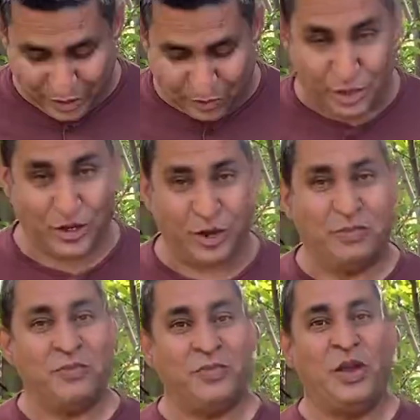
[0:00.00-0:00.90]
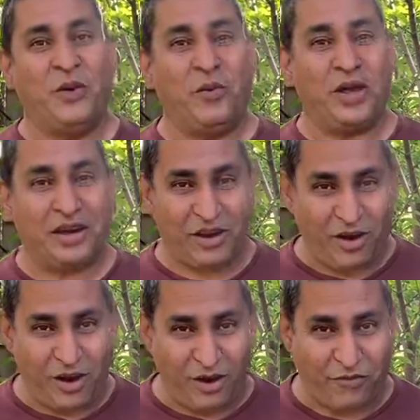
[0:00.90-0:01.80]
well. So we're going to
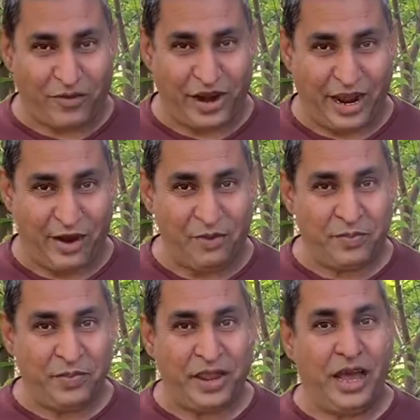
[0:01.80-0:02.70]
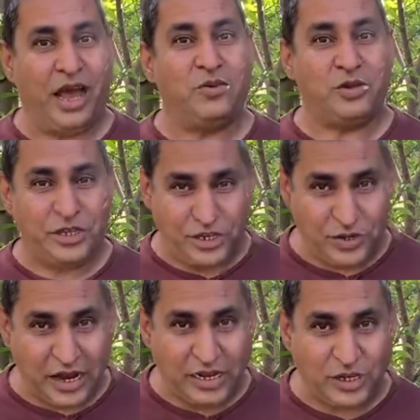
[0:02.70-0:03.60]
call it off for now, and we'll see you
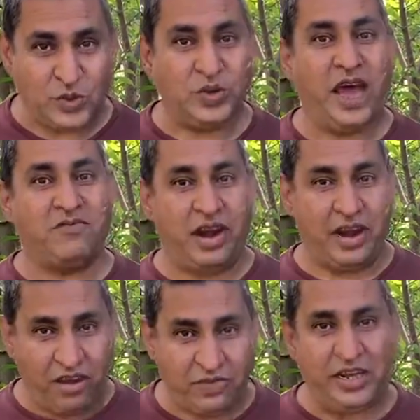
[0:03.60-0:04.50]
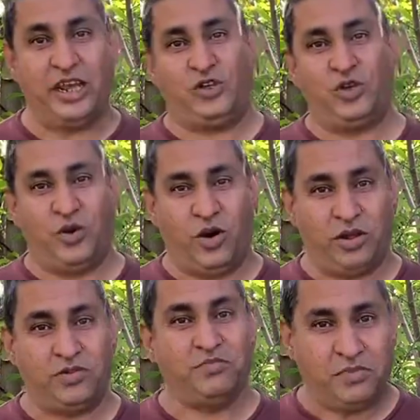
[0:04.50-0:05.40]
guys soon. Have a lovely day to you
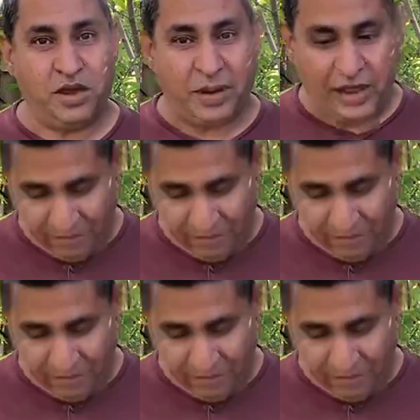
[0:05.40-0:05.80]
all. Goodbye.